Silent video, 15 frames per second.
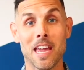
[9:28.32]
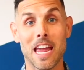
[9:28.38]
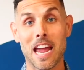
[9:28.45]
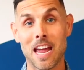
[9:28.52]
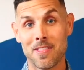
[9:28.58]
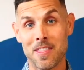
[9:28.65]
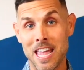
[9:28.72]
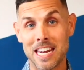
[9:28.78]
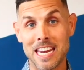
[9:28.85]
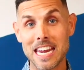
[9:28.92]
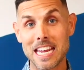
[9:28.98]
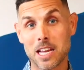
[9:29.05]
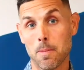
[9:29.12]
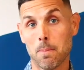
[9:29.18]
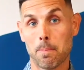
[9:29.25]
and then he
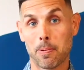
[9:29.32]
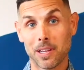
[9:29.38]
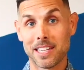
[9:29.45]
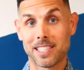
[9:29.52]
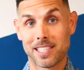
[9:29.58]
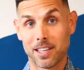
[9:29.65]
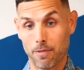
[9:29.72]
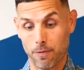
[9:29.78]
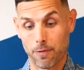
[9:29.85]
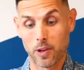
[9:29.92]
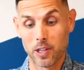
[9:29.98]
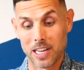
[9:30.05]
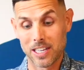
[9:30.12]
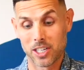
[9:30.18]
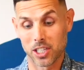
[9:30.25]
completes it
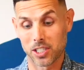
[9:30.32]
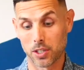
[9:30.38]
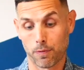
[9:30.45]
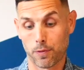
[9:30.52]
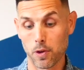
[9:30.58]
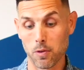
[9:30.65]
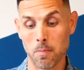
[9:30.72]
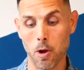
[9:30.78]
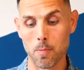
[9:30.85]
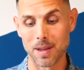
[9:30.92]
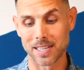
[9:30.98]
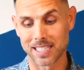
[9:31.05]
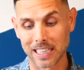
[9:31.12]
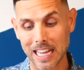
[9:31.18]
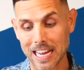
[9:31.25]
fully just a few
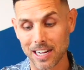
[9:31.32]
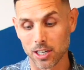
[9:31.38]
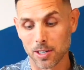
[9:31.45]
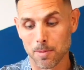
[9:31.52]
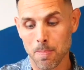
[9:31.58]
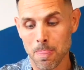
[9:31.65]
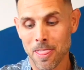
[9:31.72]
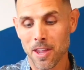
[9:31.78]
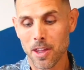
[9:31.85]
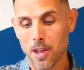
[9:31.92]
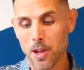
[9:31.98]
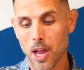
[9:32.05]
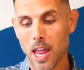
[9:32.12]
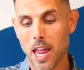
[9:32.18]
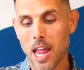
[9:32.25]
moments later.
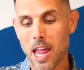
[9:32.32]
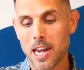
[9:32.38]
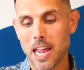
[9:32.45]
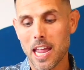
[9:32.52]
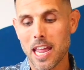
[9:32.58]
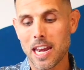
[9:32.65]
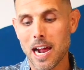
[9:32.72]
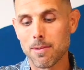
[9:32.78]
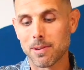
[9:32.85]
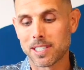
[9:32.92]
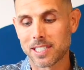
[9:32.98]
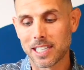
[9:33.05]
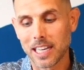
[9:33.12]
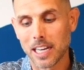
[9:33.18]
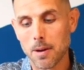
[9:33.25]
And I
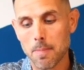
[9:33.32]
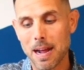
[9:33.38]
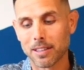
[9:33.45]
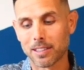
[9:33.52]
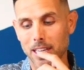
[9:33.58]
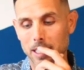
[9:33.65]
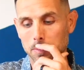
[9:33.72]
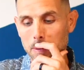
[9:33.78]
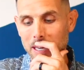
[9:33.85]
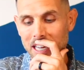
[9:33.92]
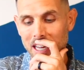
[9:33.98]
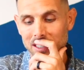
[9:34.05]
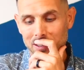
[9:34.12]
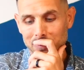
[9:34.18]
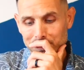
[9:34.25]
was thinking about this
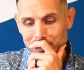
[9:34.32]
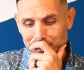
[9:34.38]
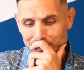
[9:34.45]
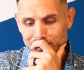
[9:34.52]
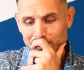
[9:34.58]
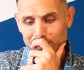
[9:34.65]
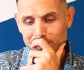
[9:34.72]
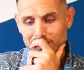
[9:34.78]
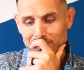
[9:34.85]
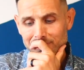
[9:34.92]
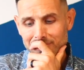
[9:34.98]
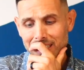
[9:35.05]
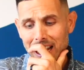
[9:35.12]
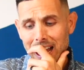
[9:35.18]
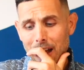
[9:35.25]
because
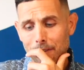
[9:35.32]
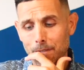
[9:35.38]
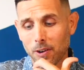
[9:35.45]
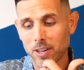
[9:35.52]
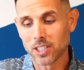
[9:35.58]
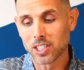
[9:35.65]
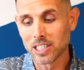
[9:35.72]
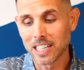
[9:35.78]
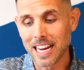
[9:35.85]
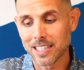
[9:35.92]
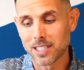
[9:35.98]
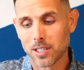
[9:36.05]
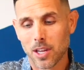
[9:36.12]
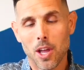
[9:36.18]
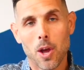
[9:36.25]
at first
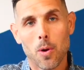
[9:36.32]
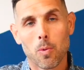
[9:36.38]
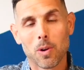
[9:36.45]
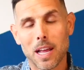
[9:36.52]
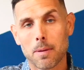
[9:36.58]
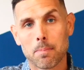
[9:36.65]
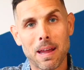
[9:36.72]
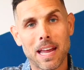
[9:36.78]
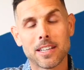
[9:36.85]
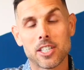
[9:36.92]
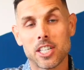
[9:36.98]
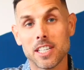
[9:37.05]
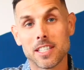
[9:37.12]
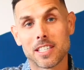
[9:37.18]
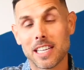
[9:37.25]
glance, we're like, man,
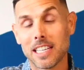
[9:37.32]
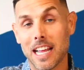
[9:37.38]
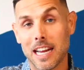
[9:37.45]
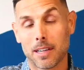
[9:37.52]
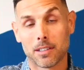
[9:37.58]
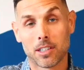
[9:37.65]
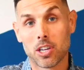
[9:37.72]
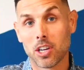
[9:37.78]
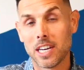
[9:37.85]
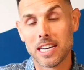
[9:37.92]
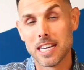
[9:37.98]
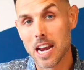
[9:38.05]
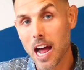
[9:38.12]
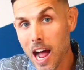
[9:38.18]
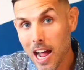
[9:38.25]
Jesus, could he
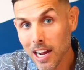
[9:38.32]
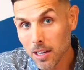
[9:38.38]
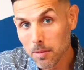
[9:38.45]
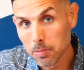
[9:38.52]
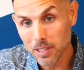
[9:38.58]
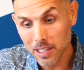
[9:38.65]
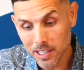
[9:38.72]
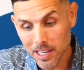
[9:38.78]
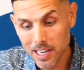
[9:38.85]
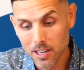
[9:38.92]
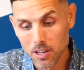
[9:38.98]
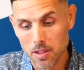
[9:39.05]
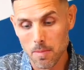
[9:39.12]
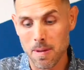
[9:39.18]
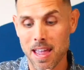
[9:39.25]
not completely
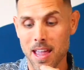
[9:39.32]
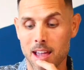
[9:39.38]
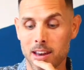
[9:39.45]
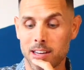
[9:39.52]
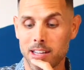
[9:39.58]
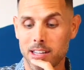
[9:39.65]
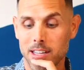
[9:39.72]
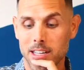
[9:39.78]
heal the man?